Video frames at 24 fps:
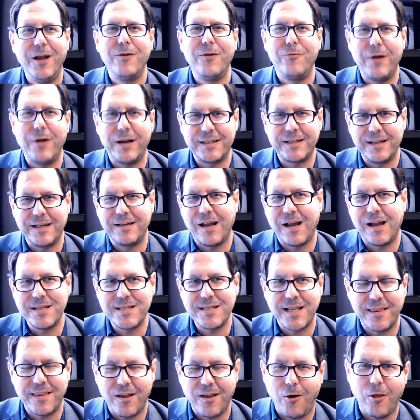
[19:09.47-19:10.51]

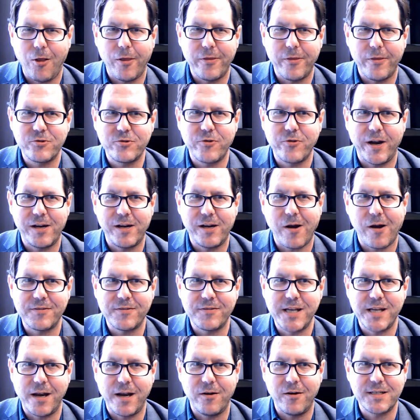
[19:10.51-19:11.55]
recognizing that all of the tradecraft
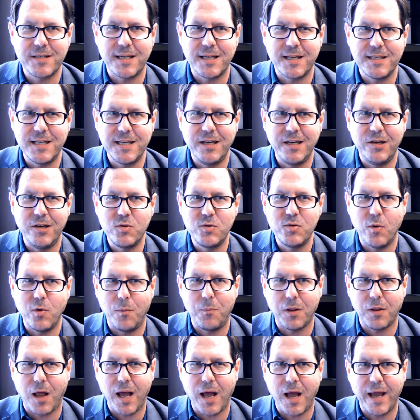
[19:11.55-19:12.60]
standards continue to
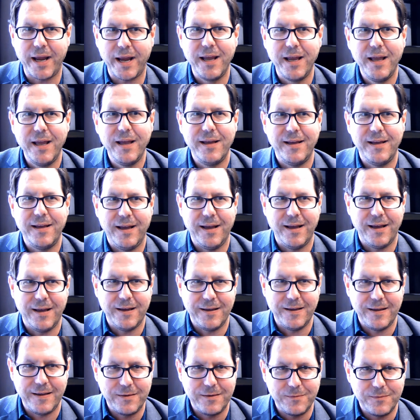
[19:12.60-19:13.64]
apply,
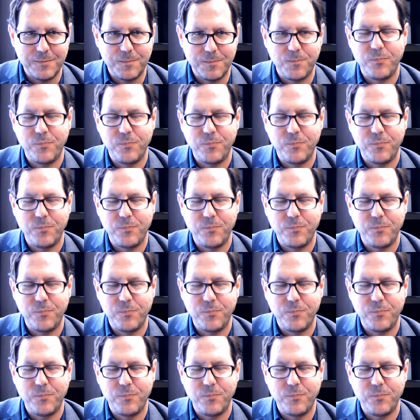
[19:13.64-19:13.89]
and